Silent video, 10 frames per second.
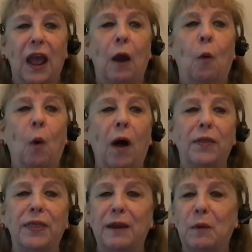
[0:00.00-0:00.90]

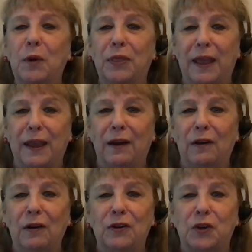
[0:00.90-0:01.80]
while they were
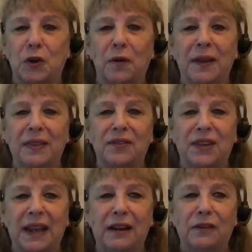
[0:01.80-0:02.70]
there during this
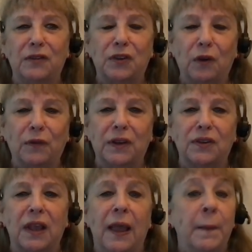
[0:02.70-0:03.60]
date of
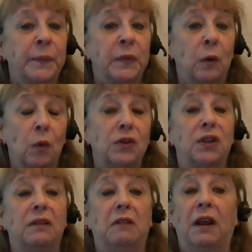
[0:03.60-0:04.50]
service? Was
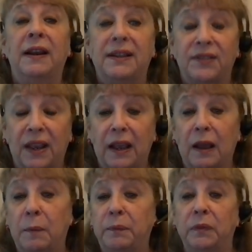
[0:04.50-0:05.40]
it an
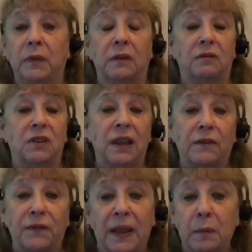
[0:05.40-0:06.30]
exam? Take
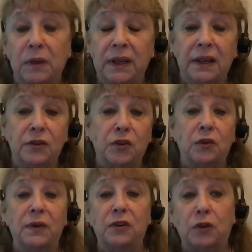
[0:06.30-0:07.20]
family
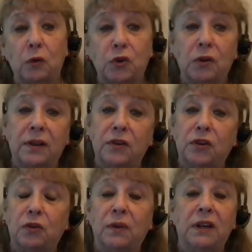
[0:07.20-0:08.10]
history, social
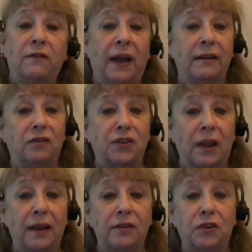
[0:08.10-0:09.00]
history, vital
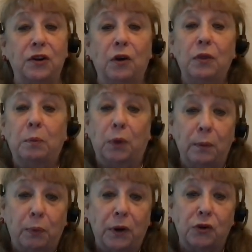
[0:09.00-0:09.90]
signs, the
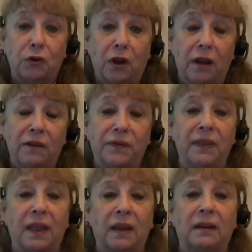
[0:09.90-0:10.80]
blood pressure cuff
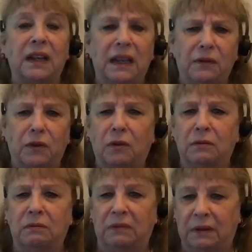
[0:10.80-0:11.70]
and that evil,